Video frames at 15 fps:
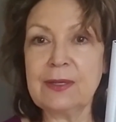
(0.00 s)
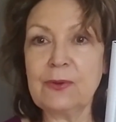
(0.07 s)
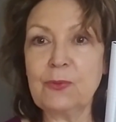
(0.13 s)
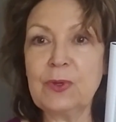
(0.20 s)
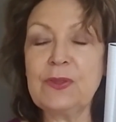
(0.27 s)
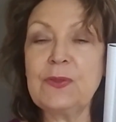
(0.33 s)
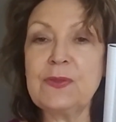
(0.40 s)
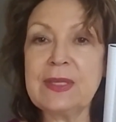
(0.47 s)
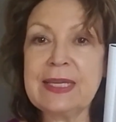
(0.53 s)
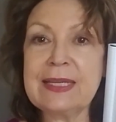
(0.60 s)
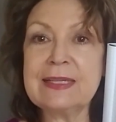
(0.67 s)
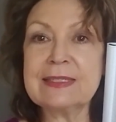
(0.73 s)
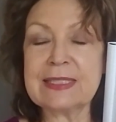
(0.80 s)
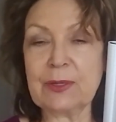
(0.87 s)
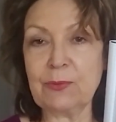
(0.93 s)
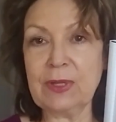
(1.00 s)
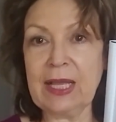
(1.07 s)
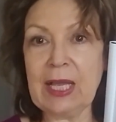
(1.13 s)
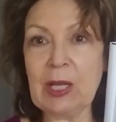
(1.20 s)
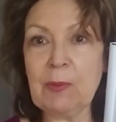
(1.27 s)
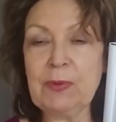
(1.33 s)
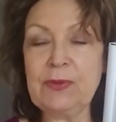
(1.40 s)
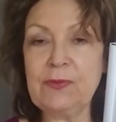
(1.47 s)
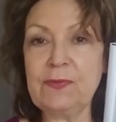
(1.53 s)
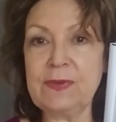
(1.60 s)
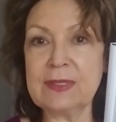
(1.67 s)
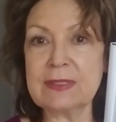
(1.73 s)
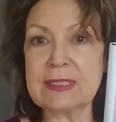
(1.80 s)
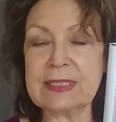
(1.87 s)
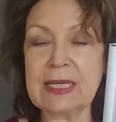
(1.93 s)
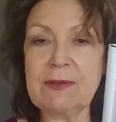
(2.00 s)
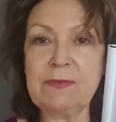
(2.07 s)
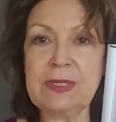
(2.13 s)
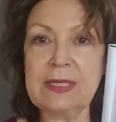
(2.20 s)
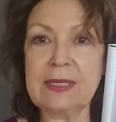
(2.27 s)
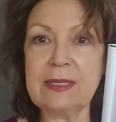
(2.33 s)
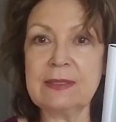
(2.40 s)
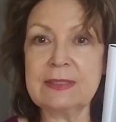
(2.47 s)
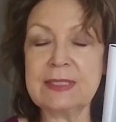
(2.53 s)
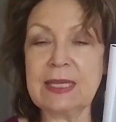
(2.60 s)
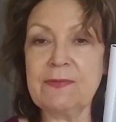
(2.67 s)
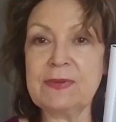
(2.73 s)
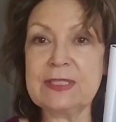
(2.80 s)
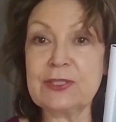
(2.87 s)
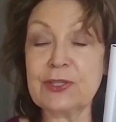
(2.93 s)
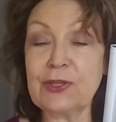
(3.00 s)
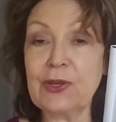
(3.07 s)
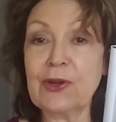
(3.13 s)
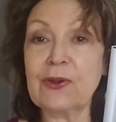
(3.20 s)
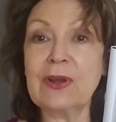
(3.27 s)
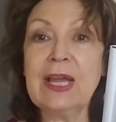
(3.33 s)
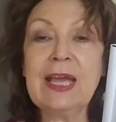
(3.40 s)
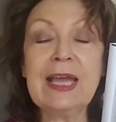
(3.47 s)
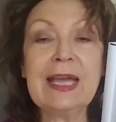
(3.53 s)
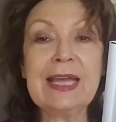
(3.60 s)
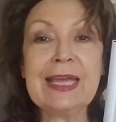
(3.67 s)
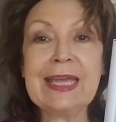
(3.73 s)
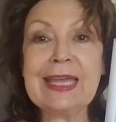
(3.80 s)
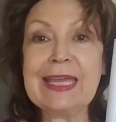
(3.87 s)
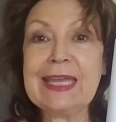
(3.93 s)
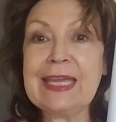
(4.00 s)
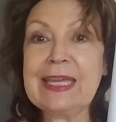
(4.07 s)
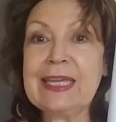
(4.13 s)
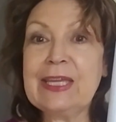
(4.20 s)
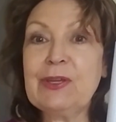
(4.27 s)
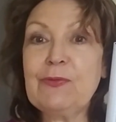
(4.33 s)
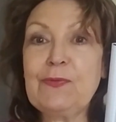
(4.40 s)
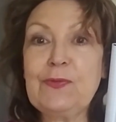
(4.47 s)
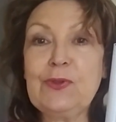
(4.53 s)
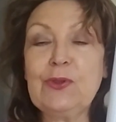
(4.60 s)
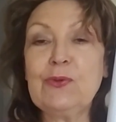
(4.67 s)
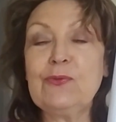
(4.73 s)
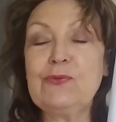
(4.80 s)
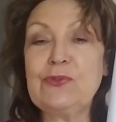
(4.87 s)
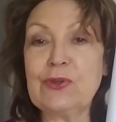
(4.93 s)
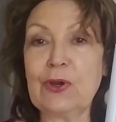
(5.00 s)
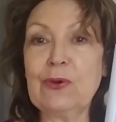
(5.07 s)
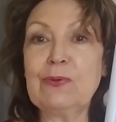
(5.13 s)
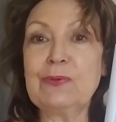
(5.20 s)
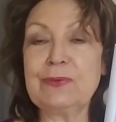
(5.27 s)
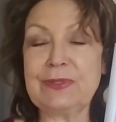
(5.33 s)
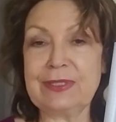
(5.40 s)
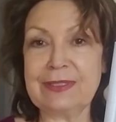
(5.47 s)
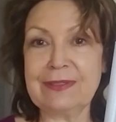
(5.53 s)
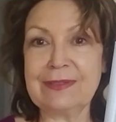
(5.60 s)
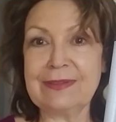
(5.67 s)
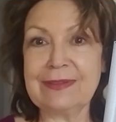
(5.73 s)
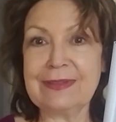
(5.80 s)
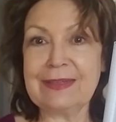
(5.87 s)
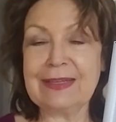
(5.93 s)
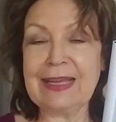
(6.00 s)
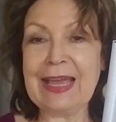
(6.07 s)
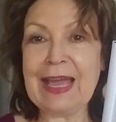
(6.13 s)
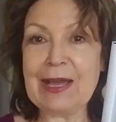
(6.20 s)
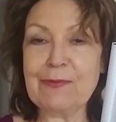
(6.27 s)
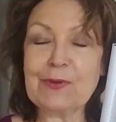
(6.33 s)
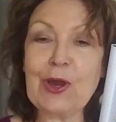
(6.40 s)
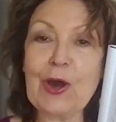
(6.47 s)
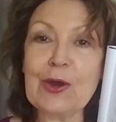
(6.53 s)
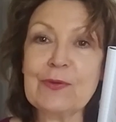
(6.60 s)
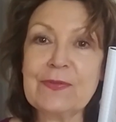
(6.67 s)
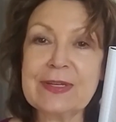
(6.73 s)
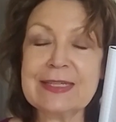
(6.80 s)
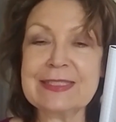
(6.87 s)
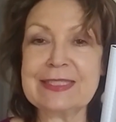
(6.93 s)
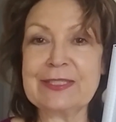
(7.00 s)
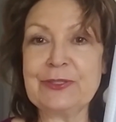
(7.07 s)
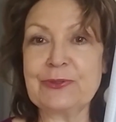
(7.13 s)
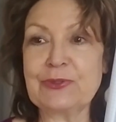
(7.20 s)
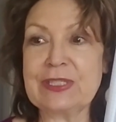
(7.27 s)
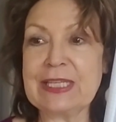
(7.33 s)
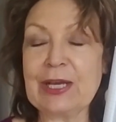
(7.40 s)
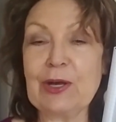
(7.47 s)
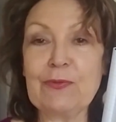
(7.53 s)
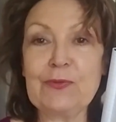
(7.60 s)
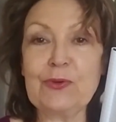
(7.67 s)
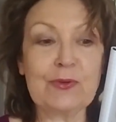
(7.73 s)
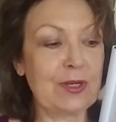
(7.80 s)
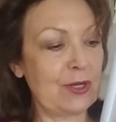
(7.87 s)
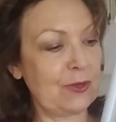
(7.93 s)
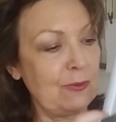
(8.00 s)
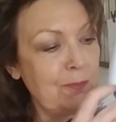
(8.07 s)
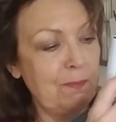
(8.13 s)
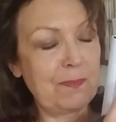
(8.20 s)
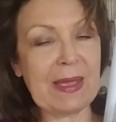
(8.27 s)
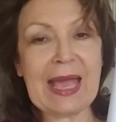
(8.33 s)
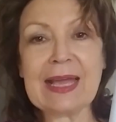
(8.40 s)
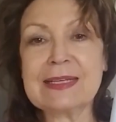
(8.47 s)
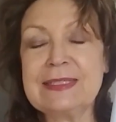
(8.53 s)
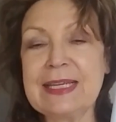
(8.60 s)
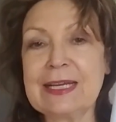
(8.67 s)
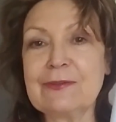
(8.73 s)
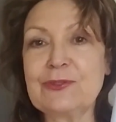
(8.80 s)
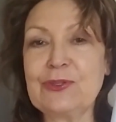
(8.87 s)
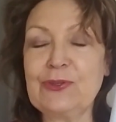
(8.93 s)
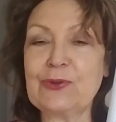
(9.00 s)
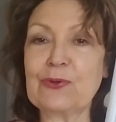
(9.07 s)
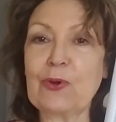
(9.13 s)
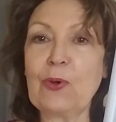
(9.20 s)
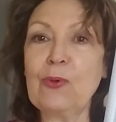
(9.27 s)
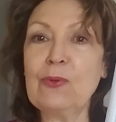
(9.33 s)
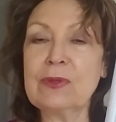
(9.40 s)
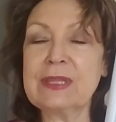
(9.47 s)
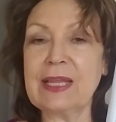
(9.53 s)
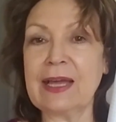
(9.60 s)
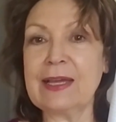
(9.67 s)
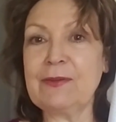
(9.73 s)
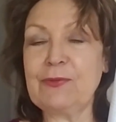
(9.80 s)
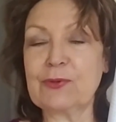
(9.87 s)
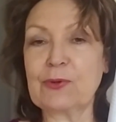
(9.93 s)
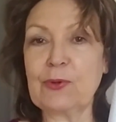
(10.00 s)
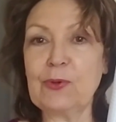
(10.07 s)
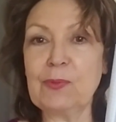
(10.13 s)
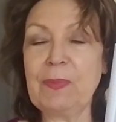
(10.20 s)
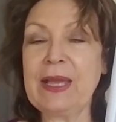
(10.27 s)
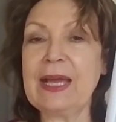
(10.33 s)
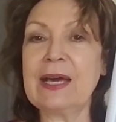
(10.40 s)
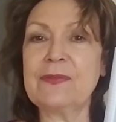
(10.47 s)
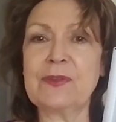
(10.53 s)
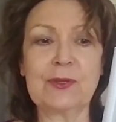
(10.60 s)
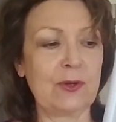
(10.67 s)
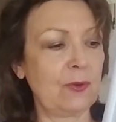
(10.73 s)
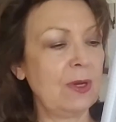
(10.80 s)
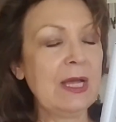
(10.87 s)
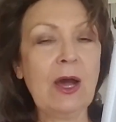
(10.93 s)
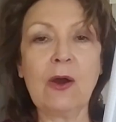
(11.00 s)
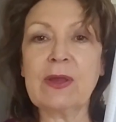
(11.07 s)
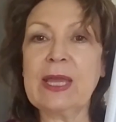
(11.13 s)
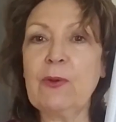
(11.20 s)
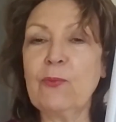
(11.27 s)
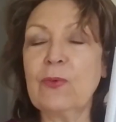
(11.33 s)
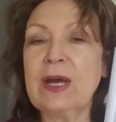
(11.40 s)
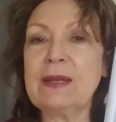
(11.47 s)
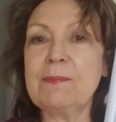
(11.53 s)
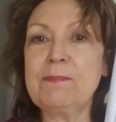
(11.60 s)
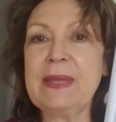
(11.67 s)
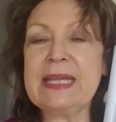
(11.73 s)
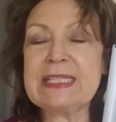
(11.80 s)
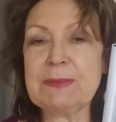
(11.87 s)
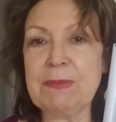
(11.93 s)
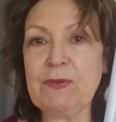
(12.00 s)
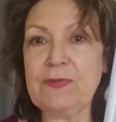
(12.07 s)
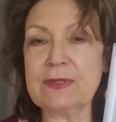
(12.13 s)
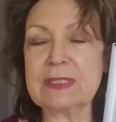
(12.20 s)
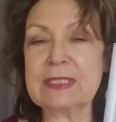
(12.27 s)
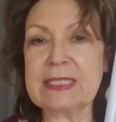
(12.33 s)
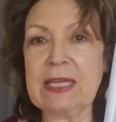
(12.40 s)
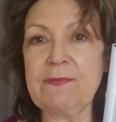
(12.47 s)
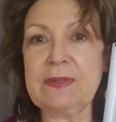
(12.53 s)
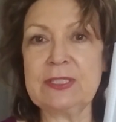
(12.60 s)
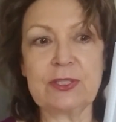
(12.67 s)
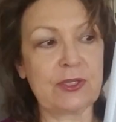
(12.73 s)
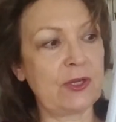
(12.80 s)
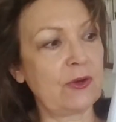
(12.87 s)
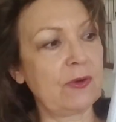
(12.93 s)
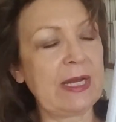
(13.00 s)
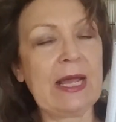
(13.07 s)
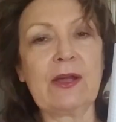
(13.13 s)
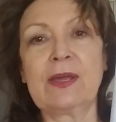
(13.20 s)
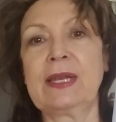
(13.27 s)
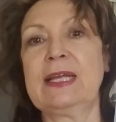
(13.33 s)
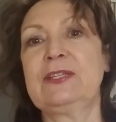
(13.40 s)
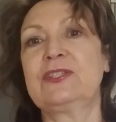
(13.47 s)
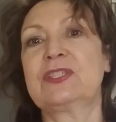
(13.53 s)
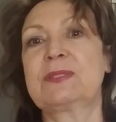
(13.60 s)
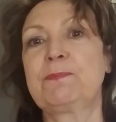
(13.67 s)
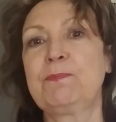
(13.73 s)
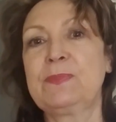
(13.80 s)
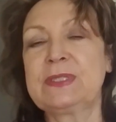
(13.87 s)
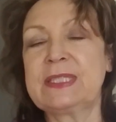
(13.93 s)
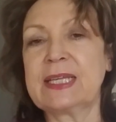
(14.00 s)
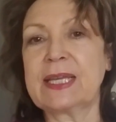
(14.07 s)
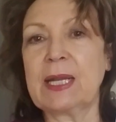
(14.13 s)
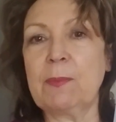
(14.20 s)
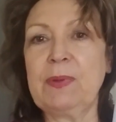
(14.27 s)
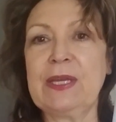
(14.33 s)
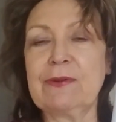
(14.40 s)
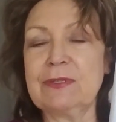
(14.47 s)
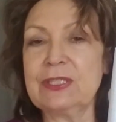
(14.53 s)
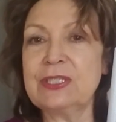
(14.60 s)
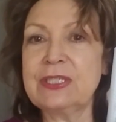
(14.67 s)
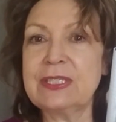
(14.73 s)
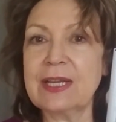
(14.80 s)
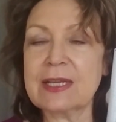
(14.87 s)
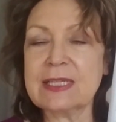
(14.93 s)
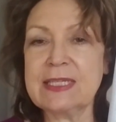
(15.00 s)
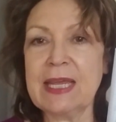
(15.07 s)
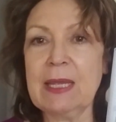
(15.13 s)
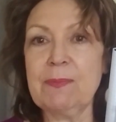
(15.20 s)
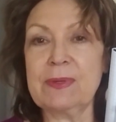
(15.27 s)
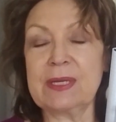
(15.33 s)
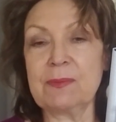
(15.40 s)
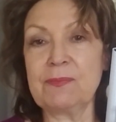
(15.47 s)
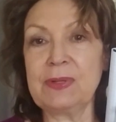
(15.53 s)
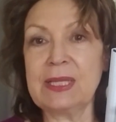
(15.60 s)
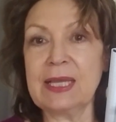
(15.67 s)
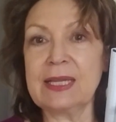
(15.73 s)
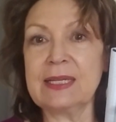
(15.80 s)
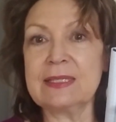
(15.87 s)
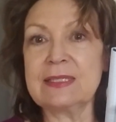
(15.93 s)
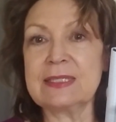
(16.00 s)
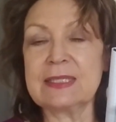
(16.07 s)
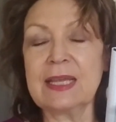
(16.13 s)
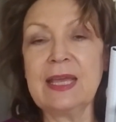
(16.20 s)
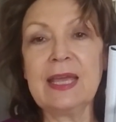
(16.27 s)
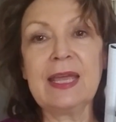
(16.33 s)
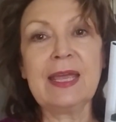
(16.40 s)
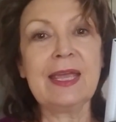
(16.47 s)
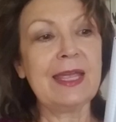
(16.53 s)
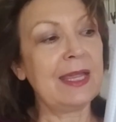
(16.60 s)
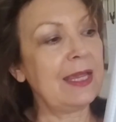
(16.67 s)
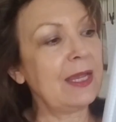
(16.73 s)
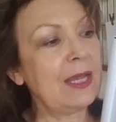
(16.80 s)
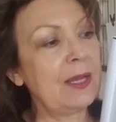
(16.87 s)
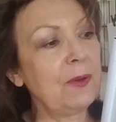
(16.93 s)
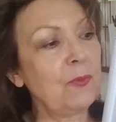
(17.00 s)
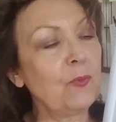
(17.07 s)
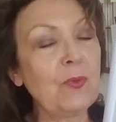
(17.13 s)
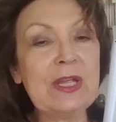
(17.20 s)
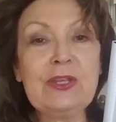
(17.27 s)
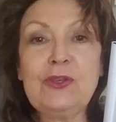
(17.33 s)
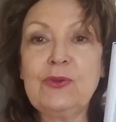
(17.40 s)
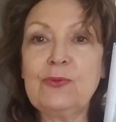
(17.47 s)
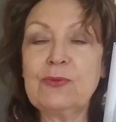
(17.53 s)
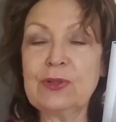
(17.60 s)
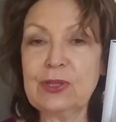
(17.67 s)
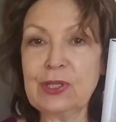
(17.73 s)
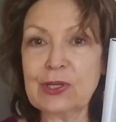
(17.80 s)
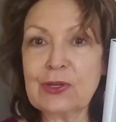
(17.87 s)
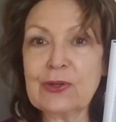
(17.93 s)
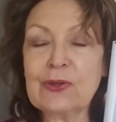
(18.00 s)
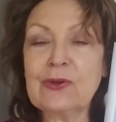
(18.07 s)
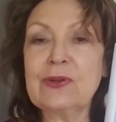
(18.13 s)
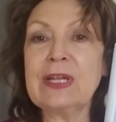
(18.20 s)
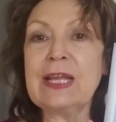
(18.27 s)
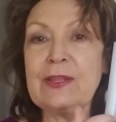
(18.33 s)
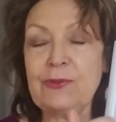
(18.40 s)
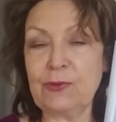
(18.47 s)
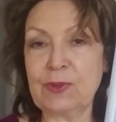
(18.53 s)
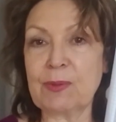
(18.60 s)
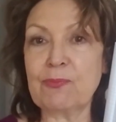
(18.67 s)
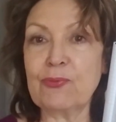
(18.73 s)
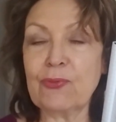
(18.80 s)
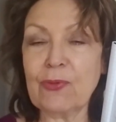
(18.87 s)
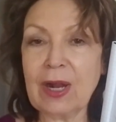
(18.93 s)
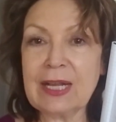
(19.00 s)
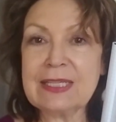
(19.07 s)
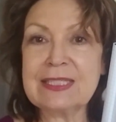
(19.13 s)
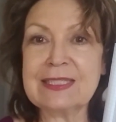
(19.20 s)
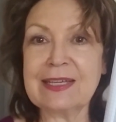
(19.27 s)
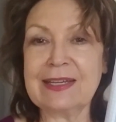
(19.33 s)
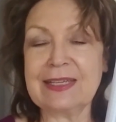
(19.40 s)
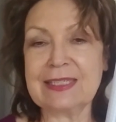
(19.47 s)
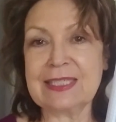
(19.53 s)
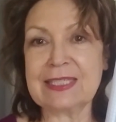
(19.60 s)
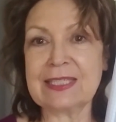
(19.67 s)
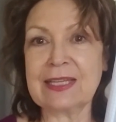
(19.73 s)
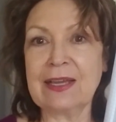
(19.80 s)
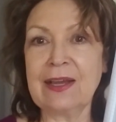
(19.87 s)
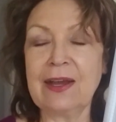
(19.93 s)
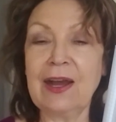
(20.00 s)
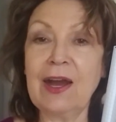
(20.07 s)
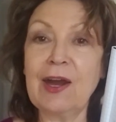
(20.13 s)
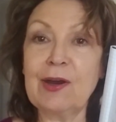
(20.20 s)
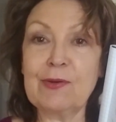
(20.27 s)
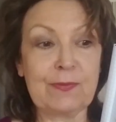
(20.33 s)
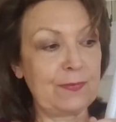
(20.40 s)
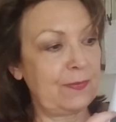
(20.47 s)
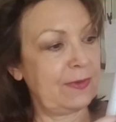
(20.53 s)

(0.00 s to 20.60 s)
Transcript: with things that will help you feel safe and secure. If you don't have confidence in yourself, you're going to go back down to your old life, your old path, and go, okay, what makes me feel safe and secure? And how can I just stick it up here and duct tape it in place? When you learn through the process of